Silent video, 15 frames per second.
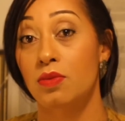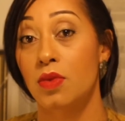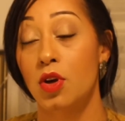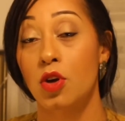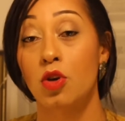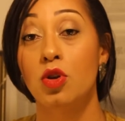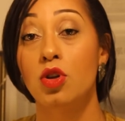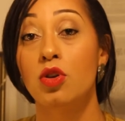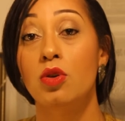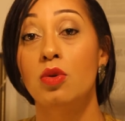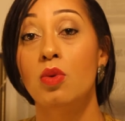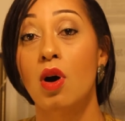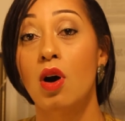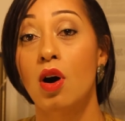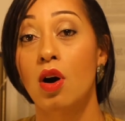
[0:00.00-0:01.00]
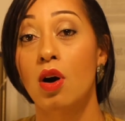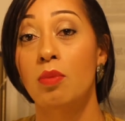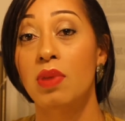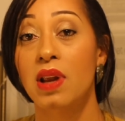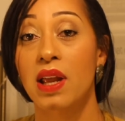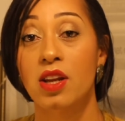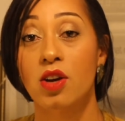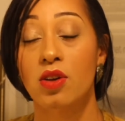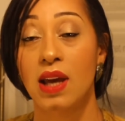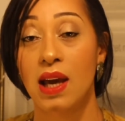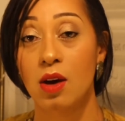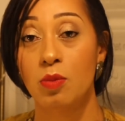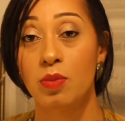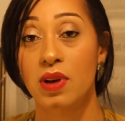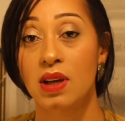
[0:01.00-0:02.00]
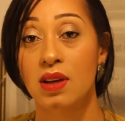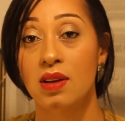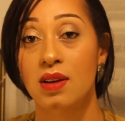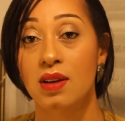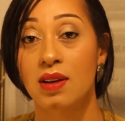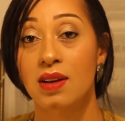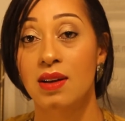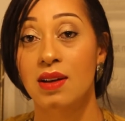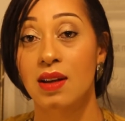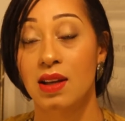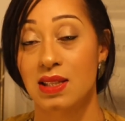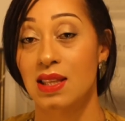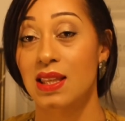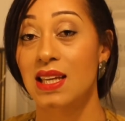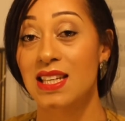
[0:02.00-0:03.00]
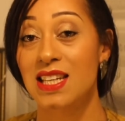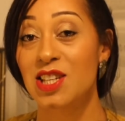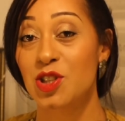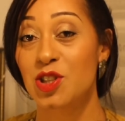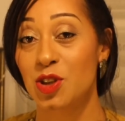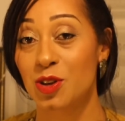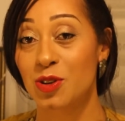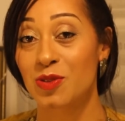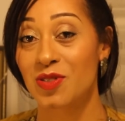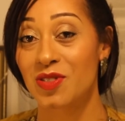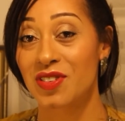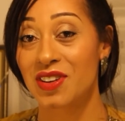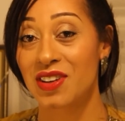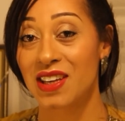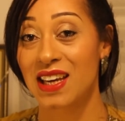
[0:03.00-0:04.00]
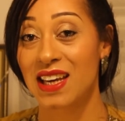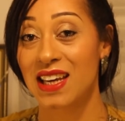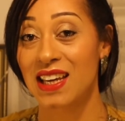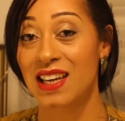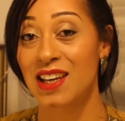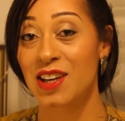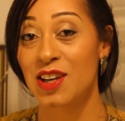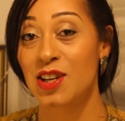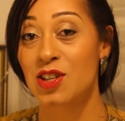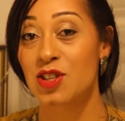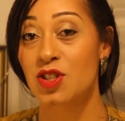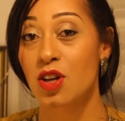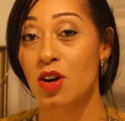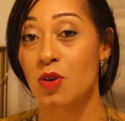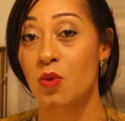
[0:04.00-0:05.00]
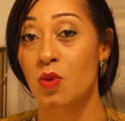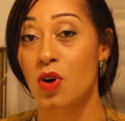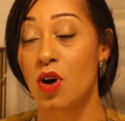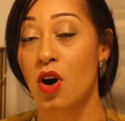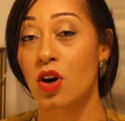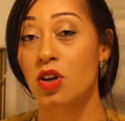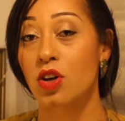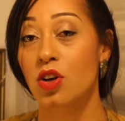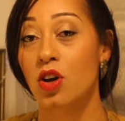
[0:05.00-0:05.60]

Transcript: who you are planning on helping? Like I said, they need you, okay? So are you